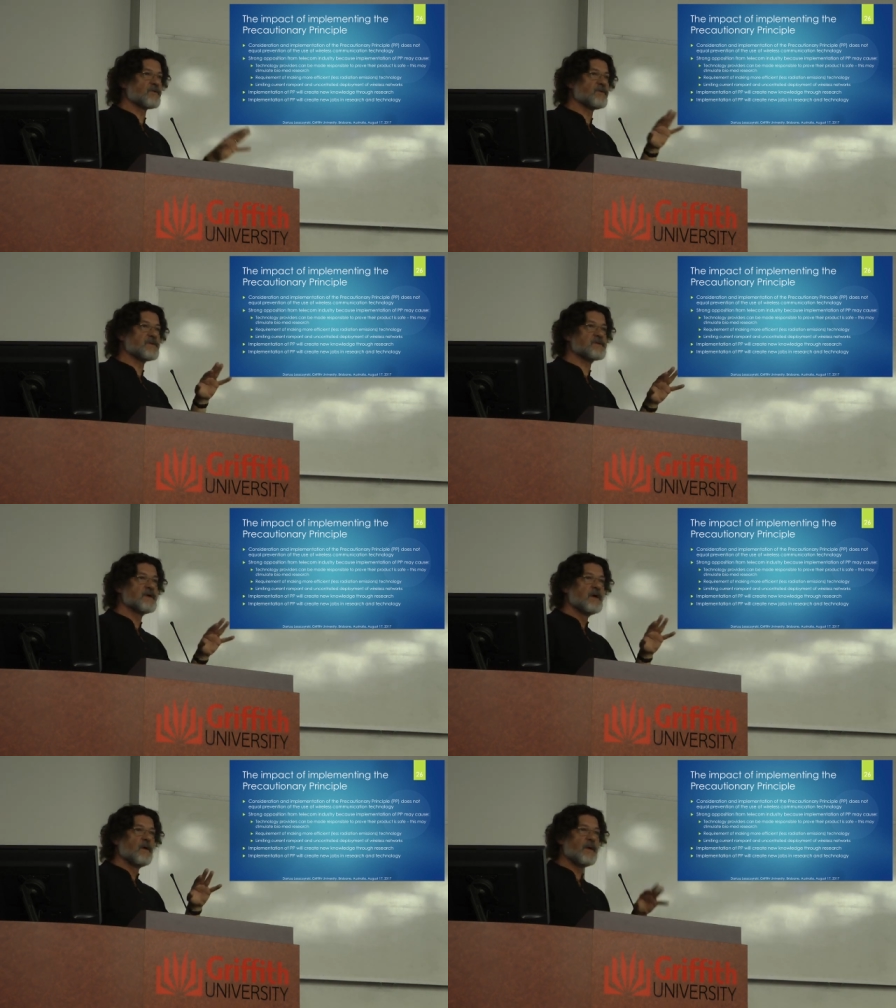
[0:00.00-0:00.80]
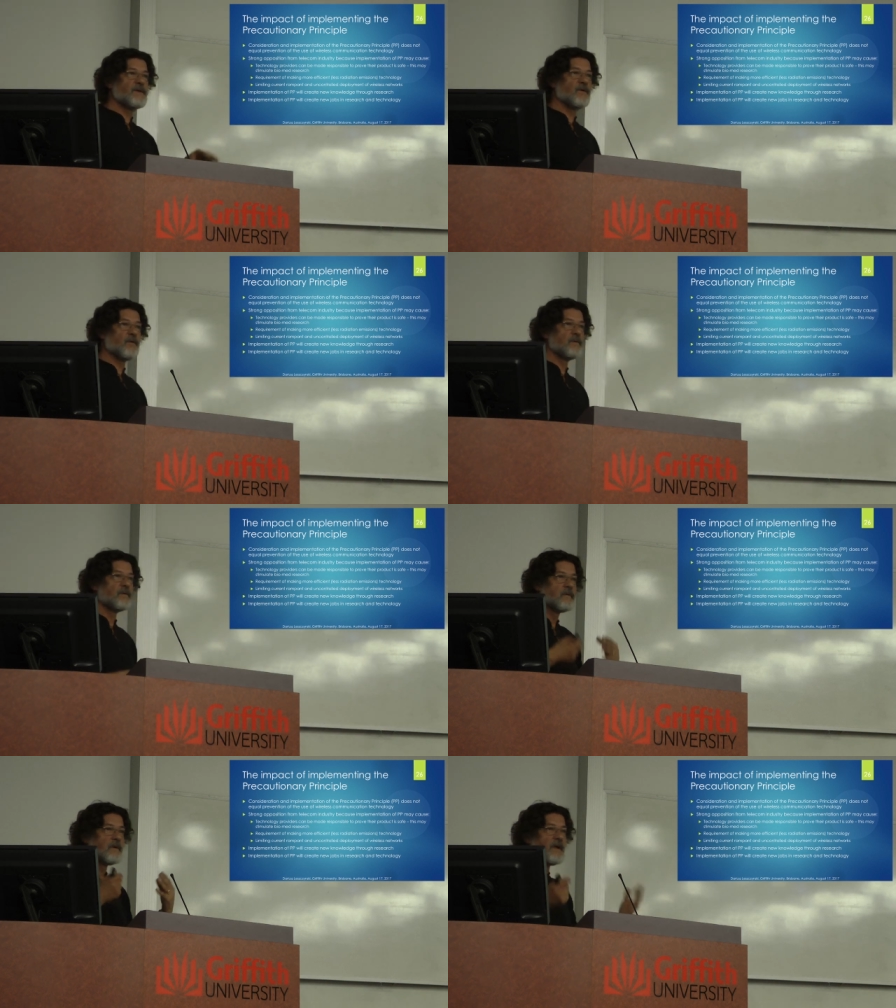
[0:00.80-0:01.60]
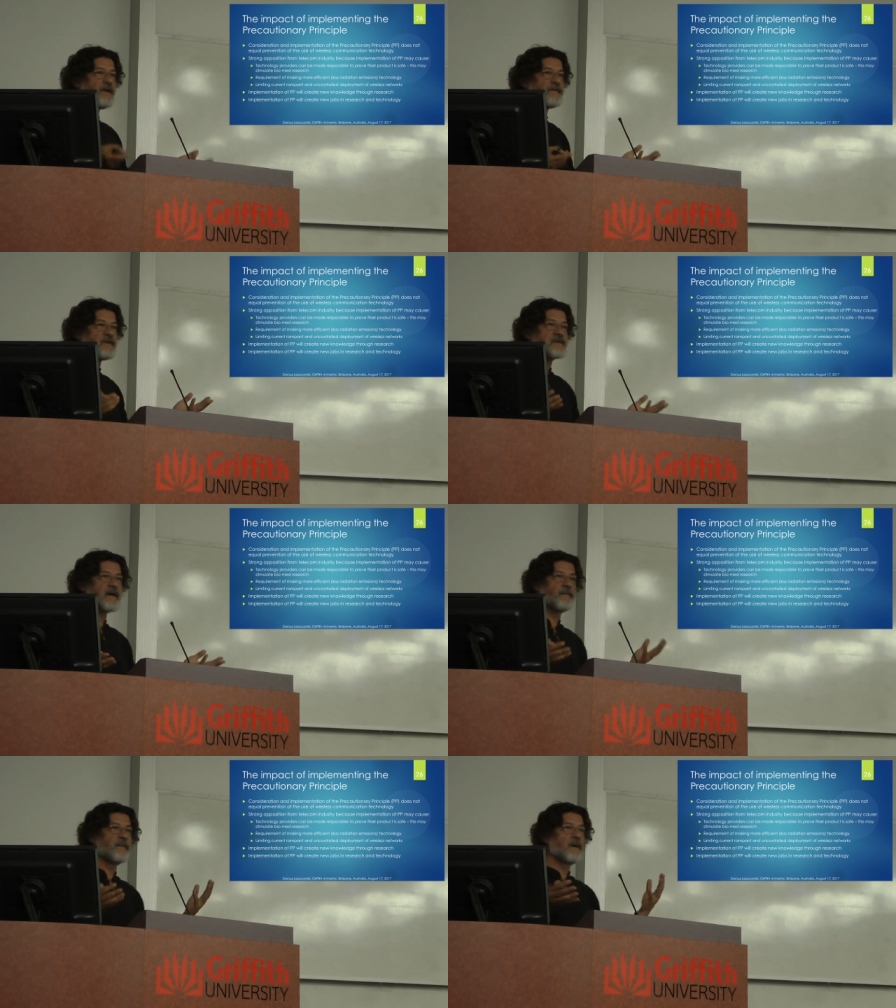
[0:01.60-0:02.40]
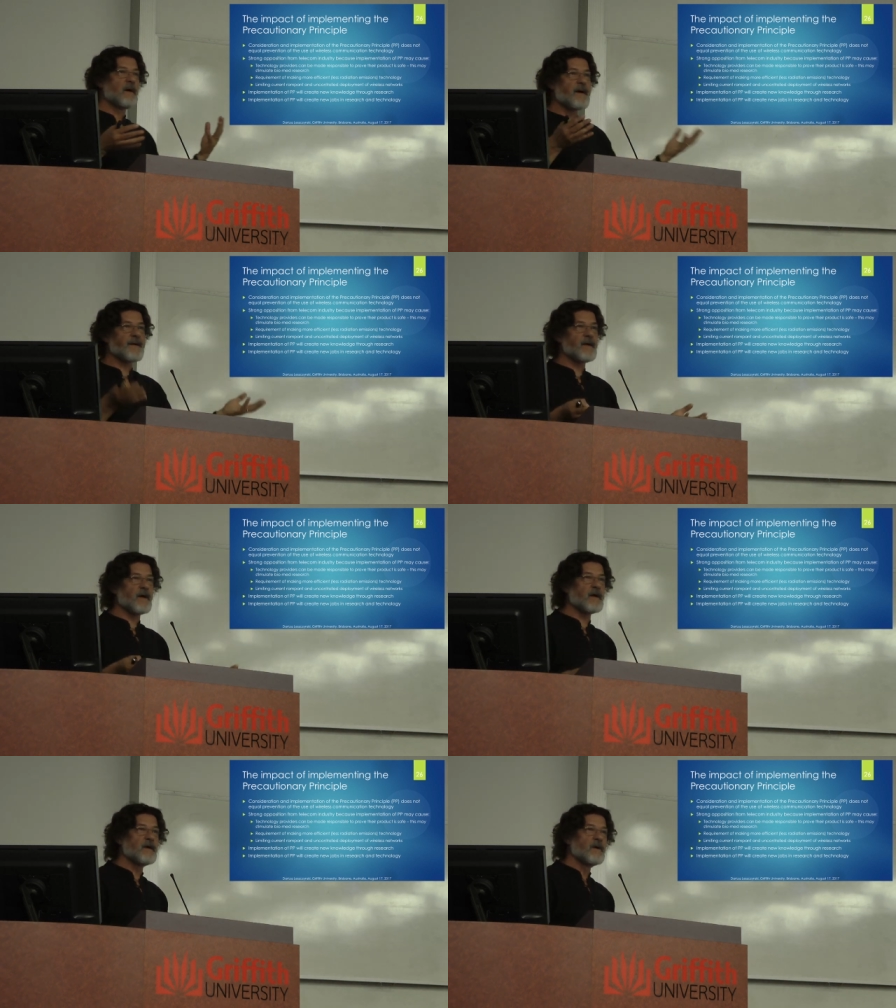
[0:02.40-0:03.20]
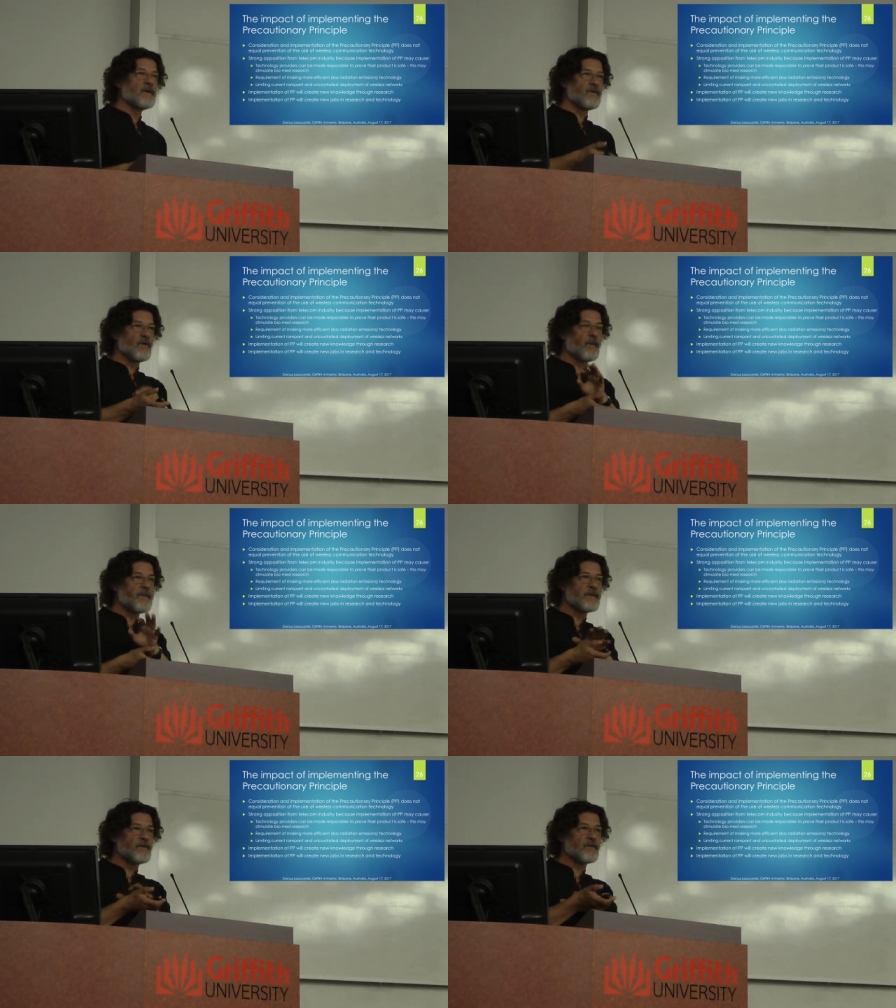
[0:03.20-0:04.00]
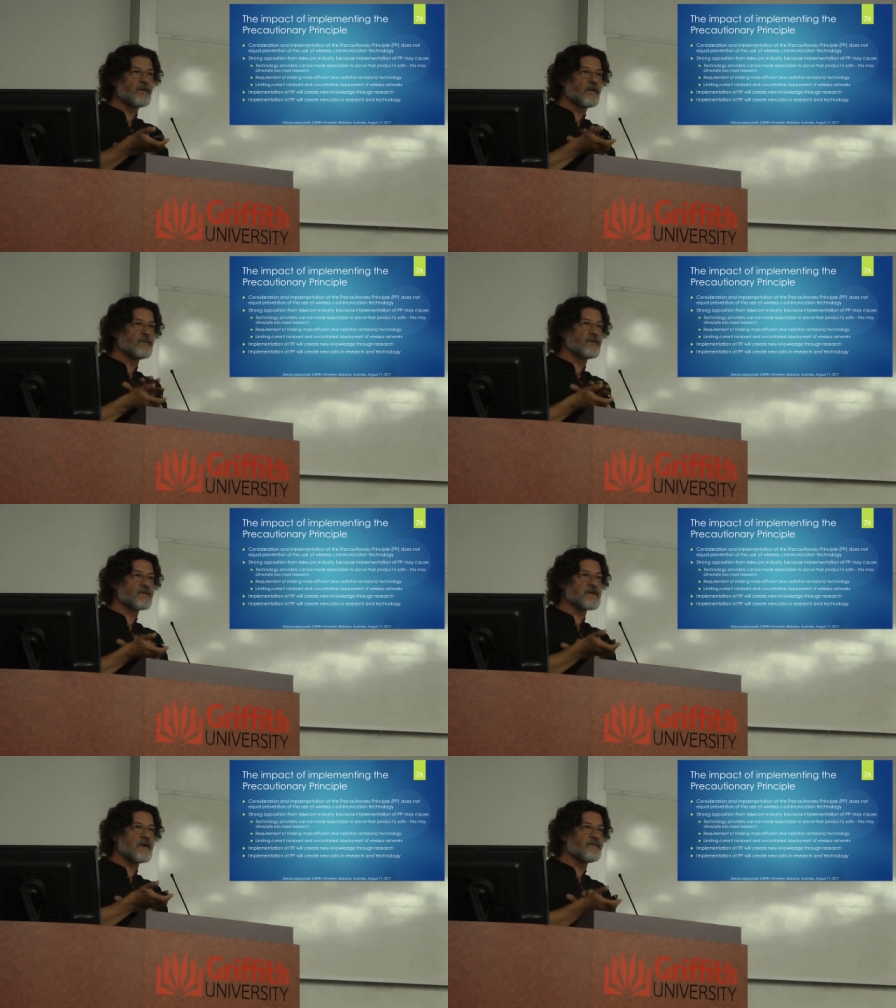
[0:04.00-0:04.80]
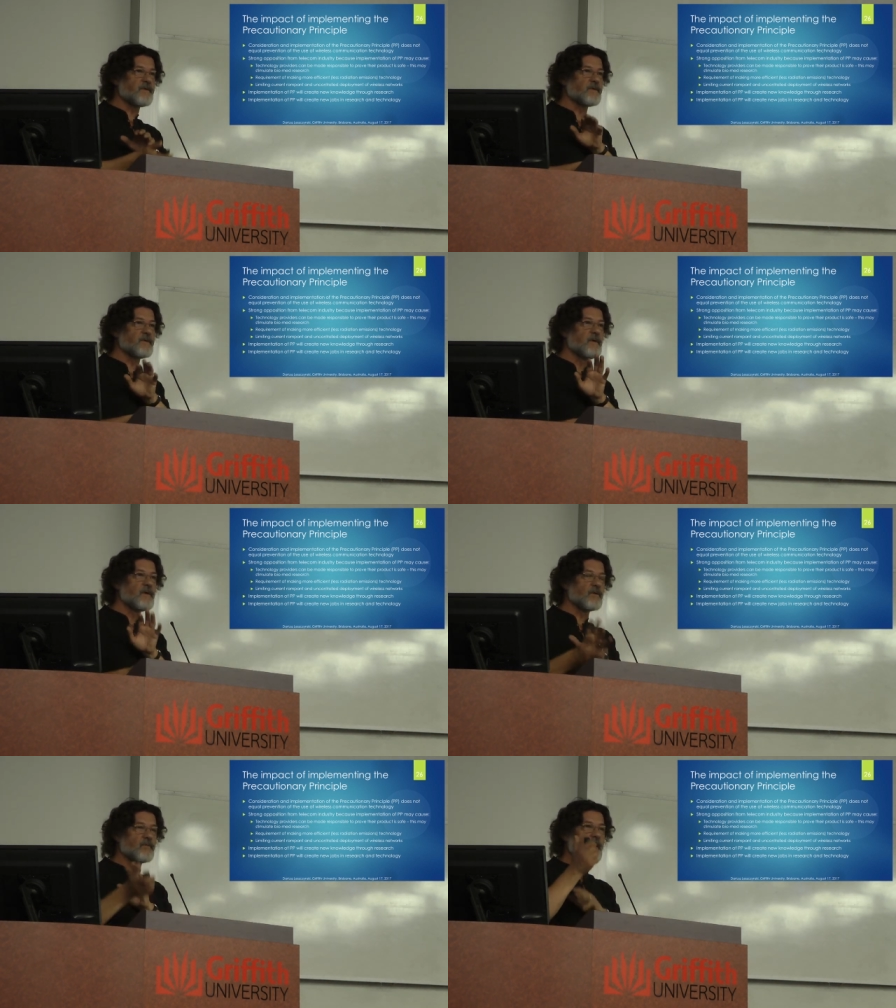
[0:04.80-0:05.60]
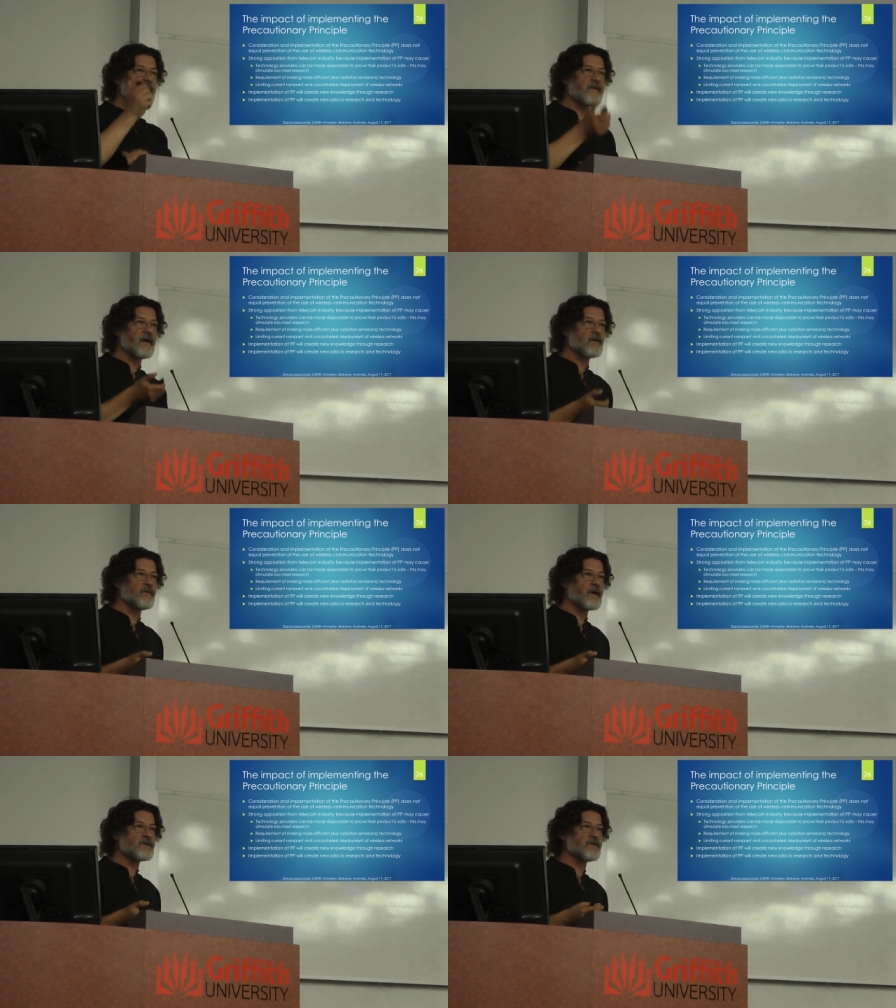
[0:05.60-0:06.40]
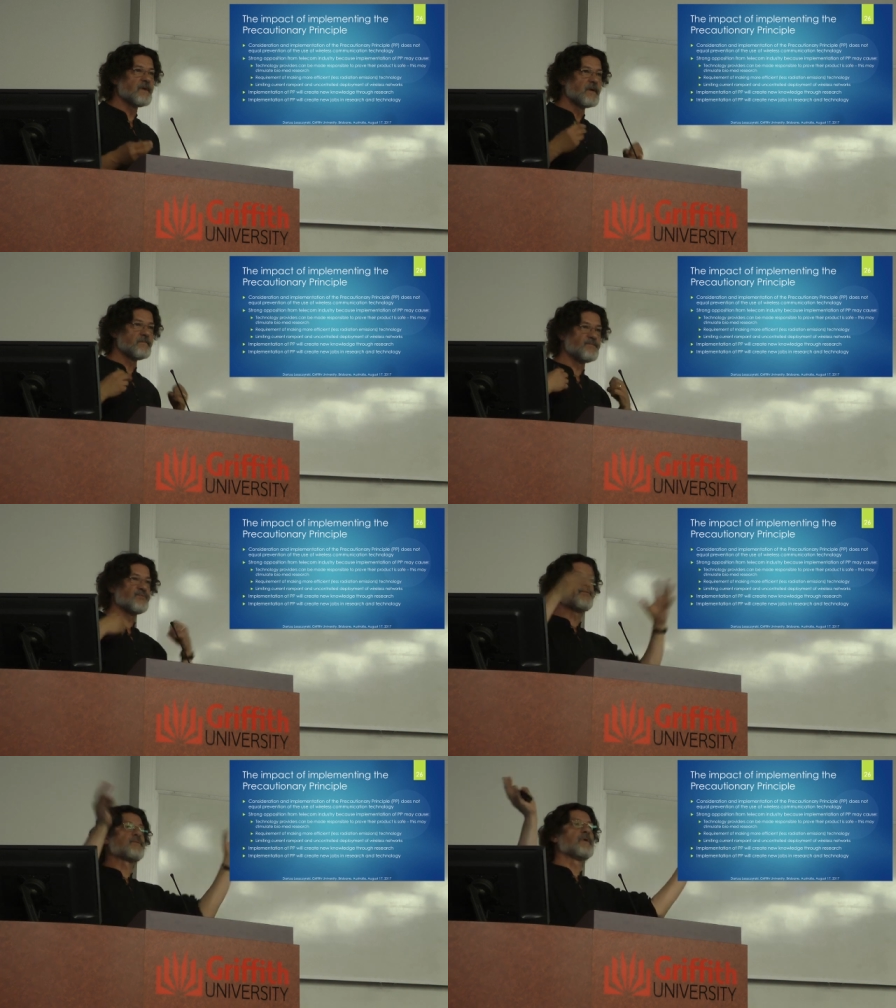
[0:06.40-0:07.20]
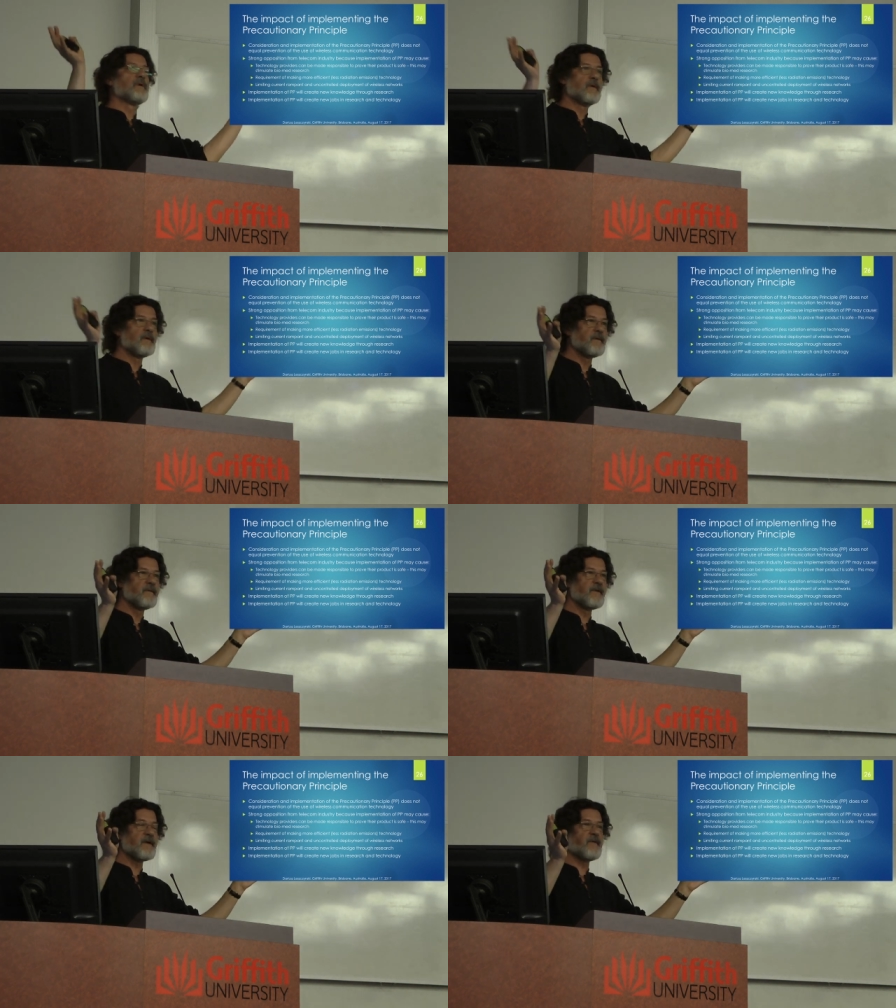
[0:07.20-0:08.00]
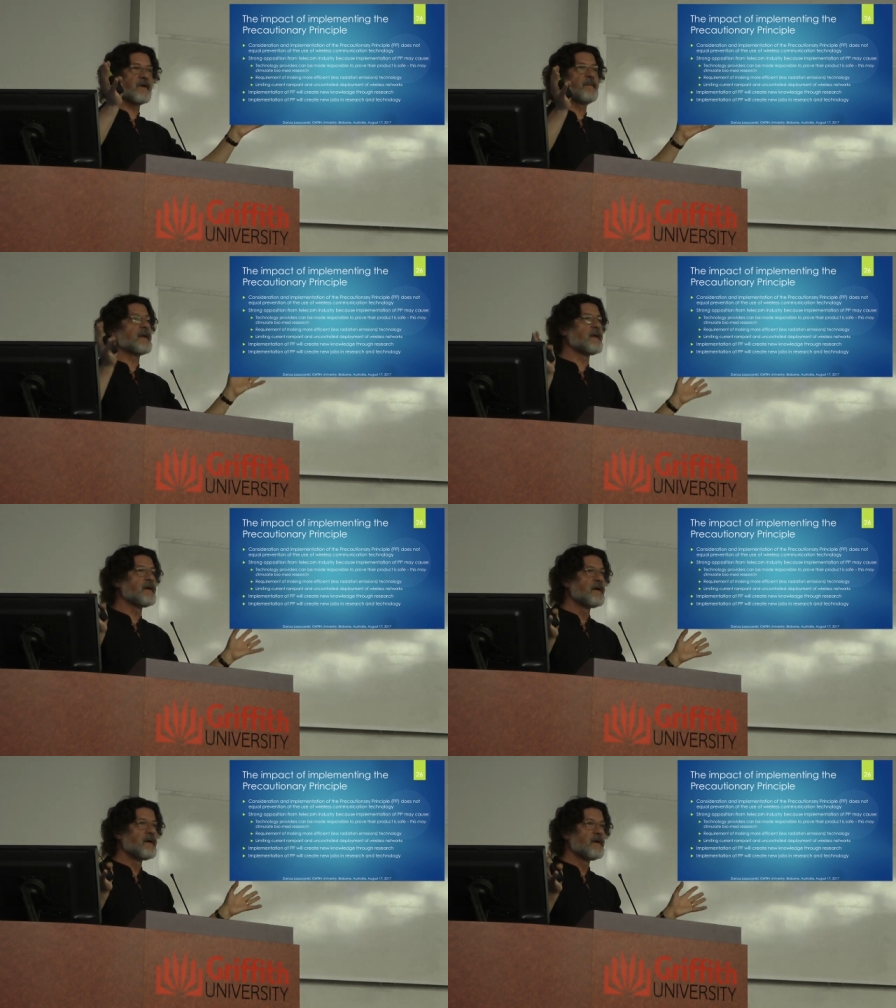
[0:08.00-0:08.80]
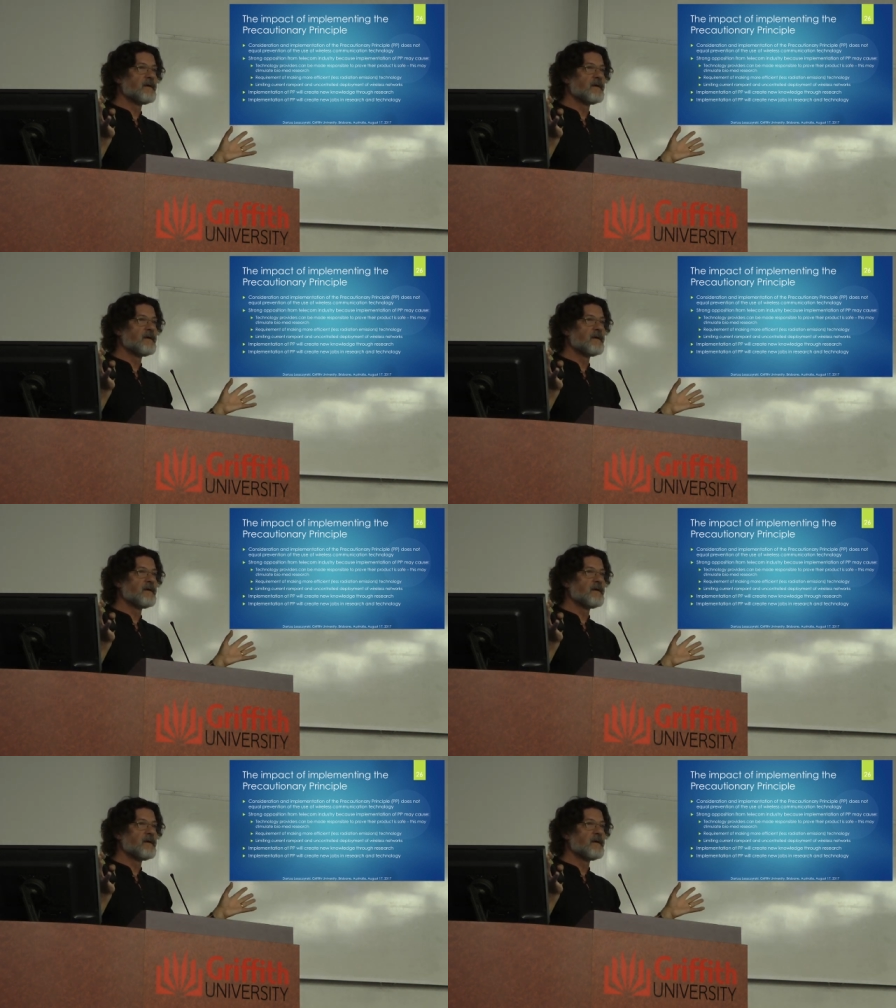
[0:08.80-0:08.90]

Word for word: So those, when you live in some area you open your, on your cell phone your Wi-Fi connection, very, very many